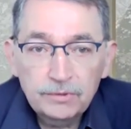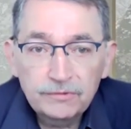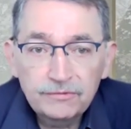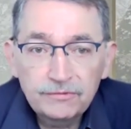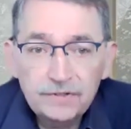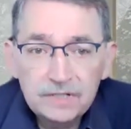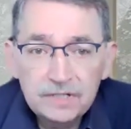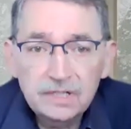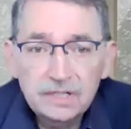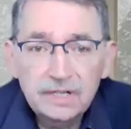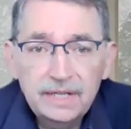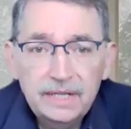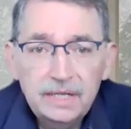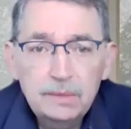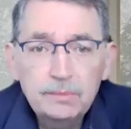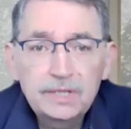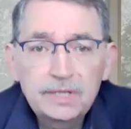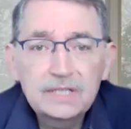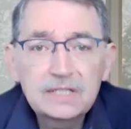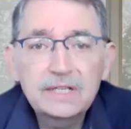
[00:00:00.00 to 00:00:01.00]
Professor
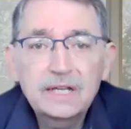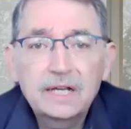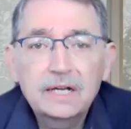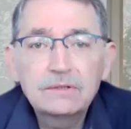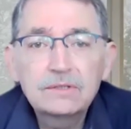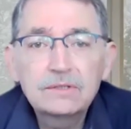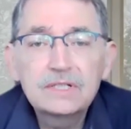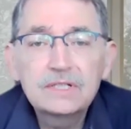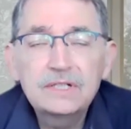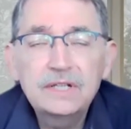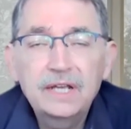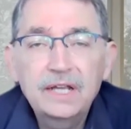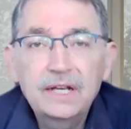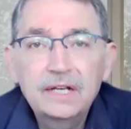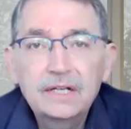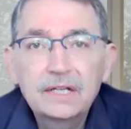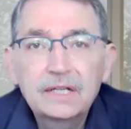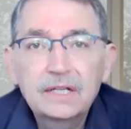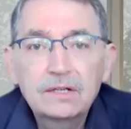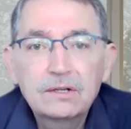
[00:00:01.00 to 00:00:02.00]
Lähnemann's
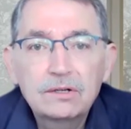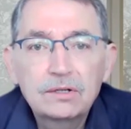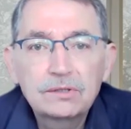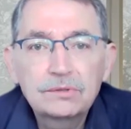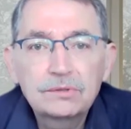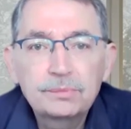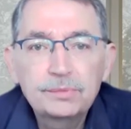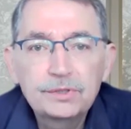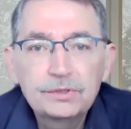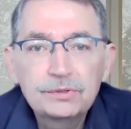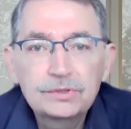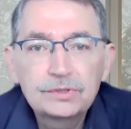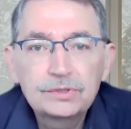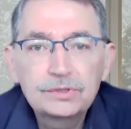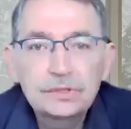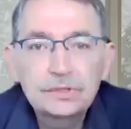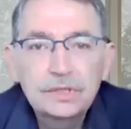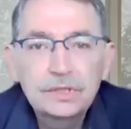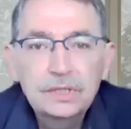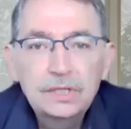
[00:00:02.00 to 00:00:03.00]
outstanding
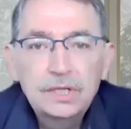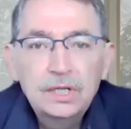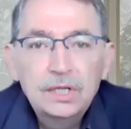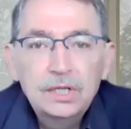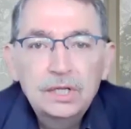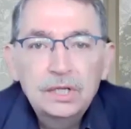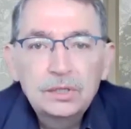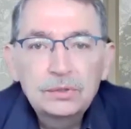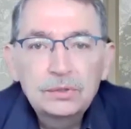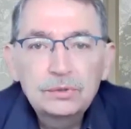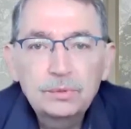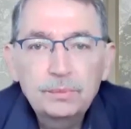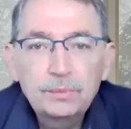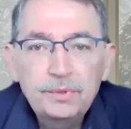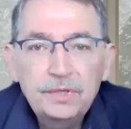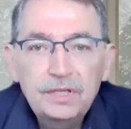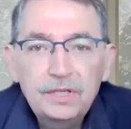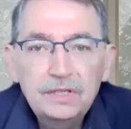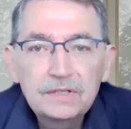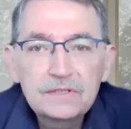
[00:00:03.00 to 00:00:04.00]
contribution
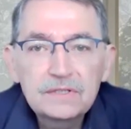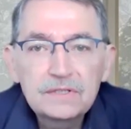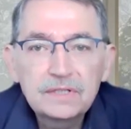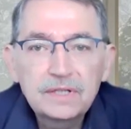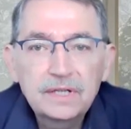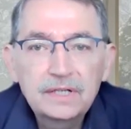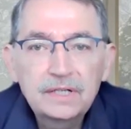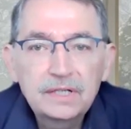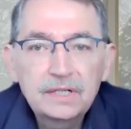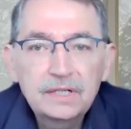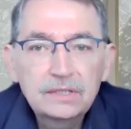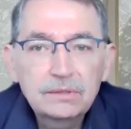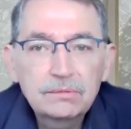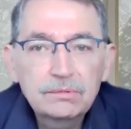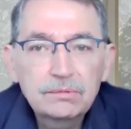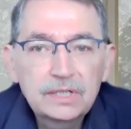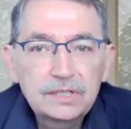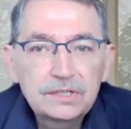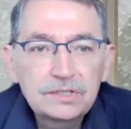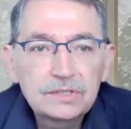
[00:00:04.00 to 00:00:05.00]
to peace and
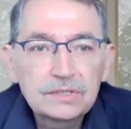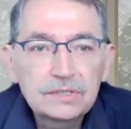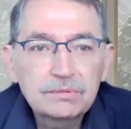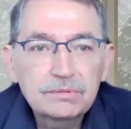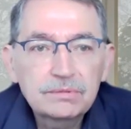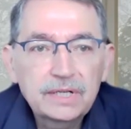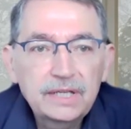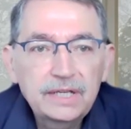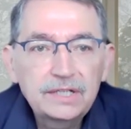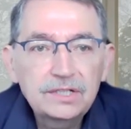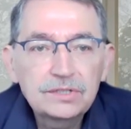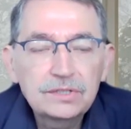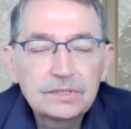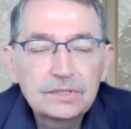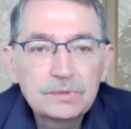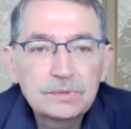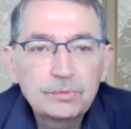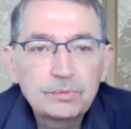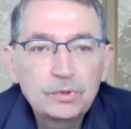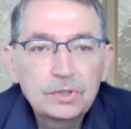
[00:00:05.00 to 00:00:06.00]
interreligious
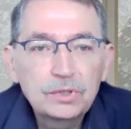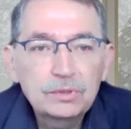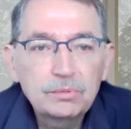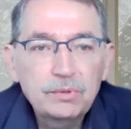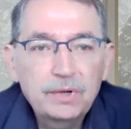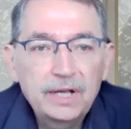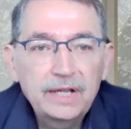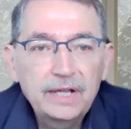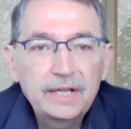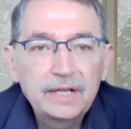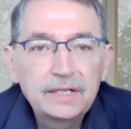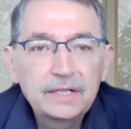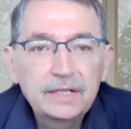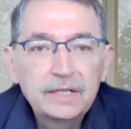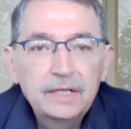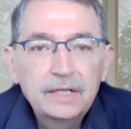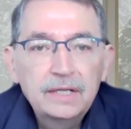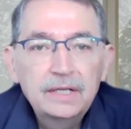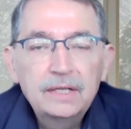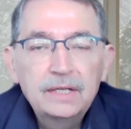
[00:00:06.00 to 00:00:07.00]
relations worldwide
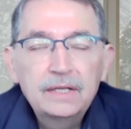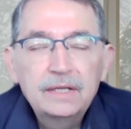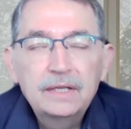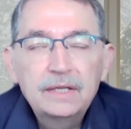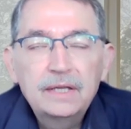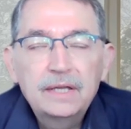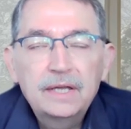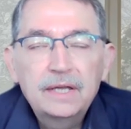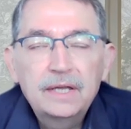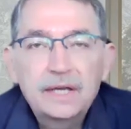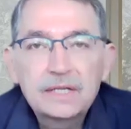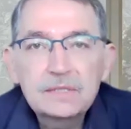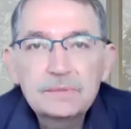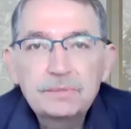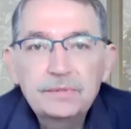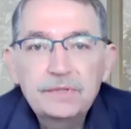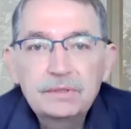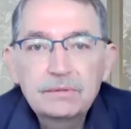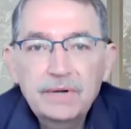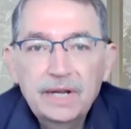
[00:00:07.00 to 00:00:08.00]
has
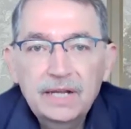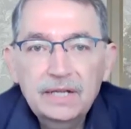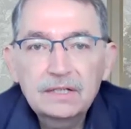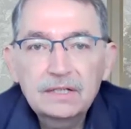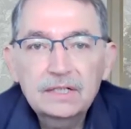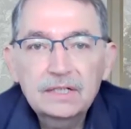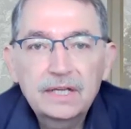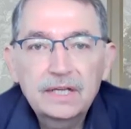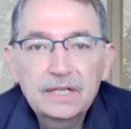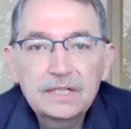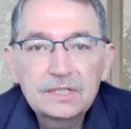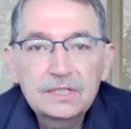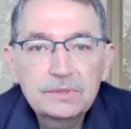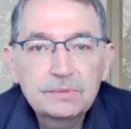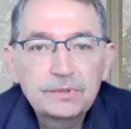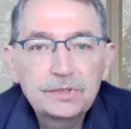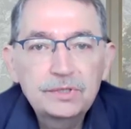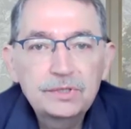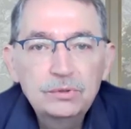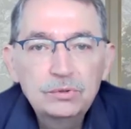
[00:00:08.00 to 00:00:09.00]
been recognized
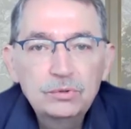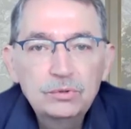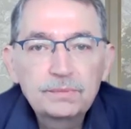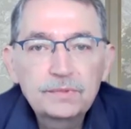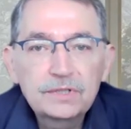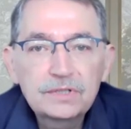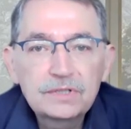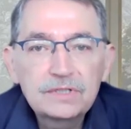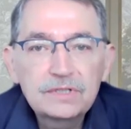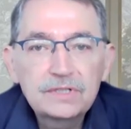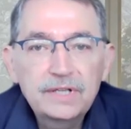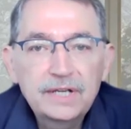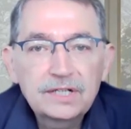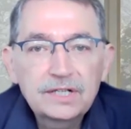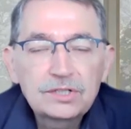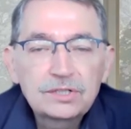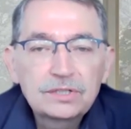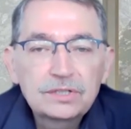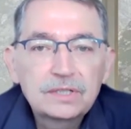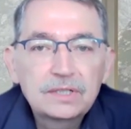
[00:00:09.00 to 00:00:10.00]
with numerous
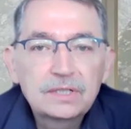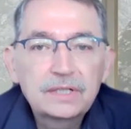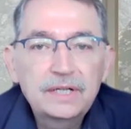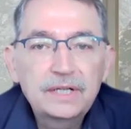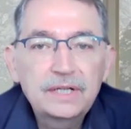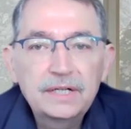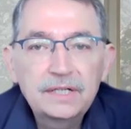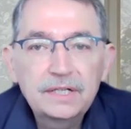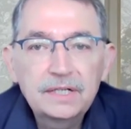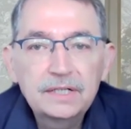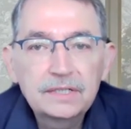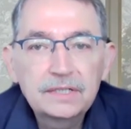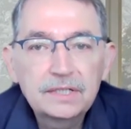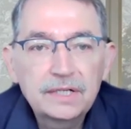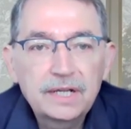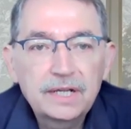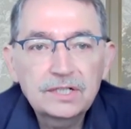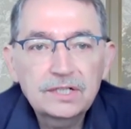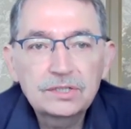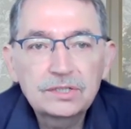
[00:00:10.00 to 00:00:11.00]
national and
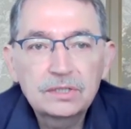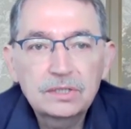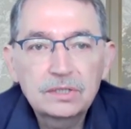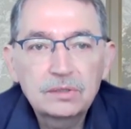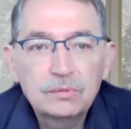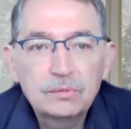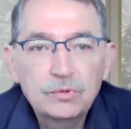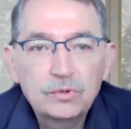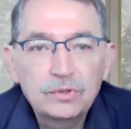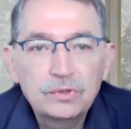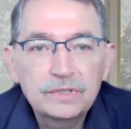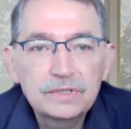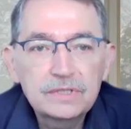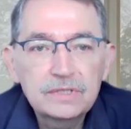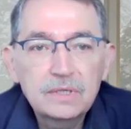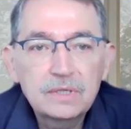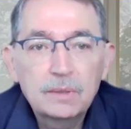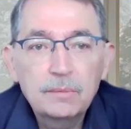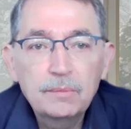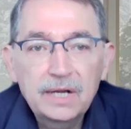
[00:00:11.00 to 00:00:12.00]
international
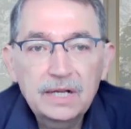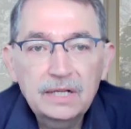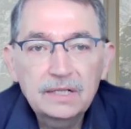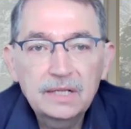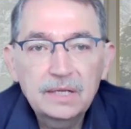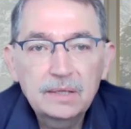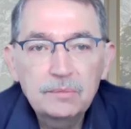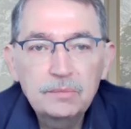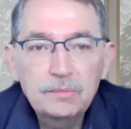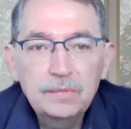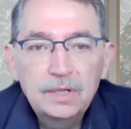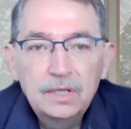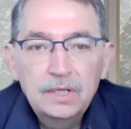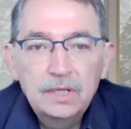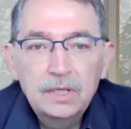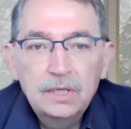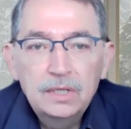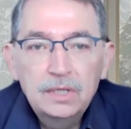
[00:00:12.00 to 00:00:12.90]
awards, among them